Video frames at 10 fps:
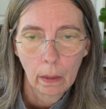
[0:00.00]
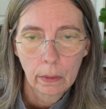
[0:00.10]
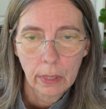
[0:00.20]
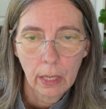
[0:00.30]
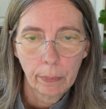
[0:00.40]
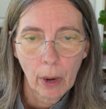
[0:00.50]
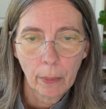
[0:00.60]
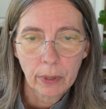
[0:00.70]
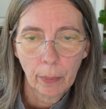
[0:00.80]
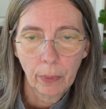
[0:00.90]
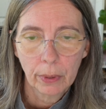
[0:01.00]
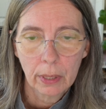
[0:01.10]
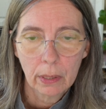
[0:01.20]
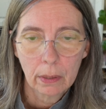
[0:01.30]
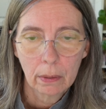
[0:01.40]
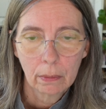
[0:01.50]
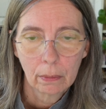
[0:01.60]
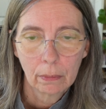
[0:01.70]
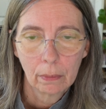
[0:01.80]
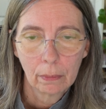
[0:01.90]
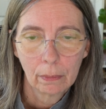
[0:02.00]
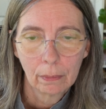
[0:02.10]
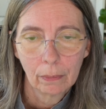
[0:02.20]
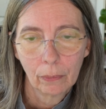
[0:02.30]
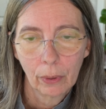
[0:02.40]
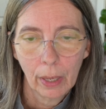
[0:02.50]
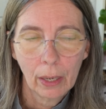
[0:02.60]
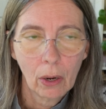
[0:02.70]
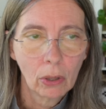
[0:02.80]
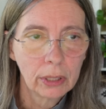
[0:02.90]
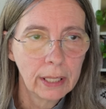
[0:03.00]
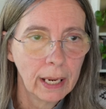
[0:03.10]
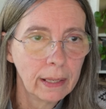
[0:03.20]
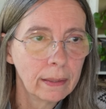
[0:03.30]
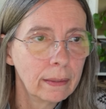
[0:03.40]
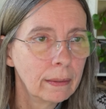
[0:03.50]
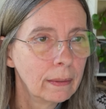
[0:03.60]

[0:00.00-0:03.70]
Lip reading: see, it pops up with these, what I call dated